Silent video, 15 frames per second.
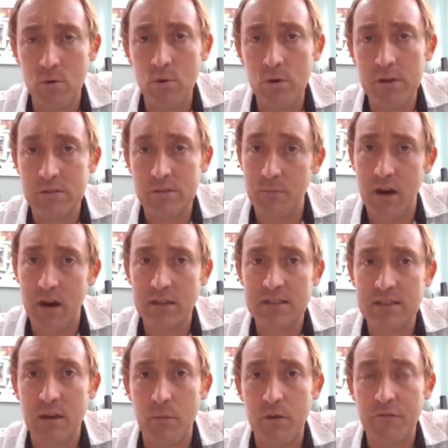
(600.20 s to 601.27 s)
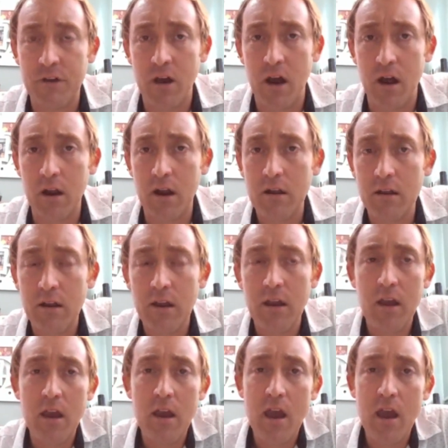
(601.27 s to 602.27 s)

who is married to someone of color,